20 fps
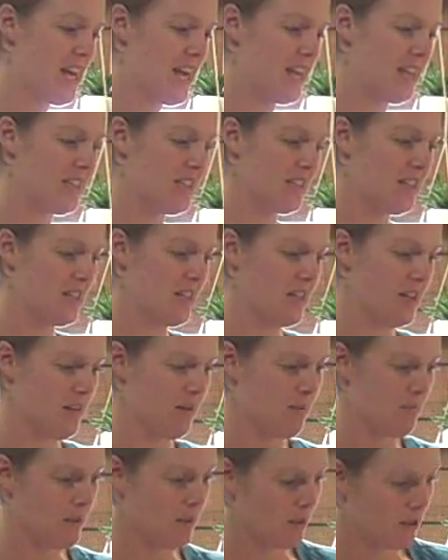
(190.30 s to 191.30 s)
that,
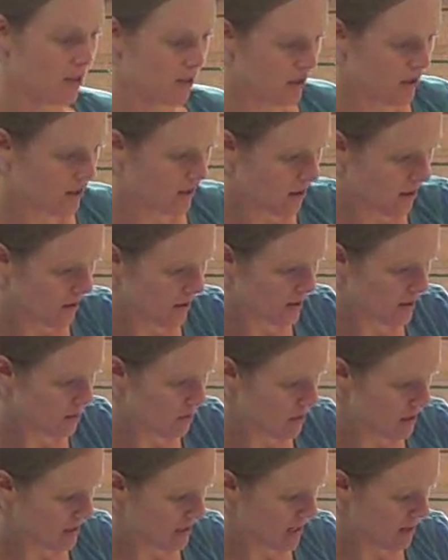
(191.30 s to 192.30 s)
look,
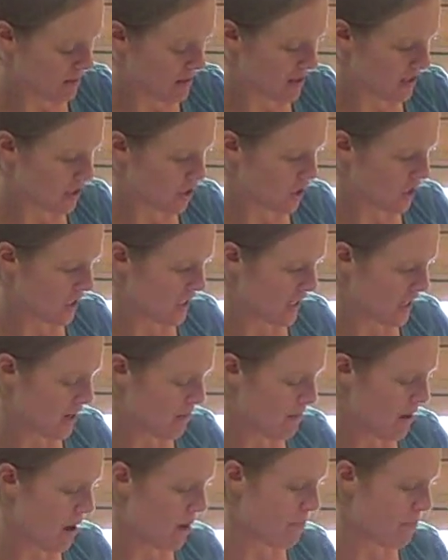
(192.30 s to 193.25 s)
some of the steam is starting to come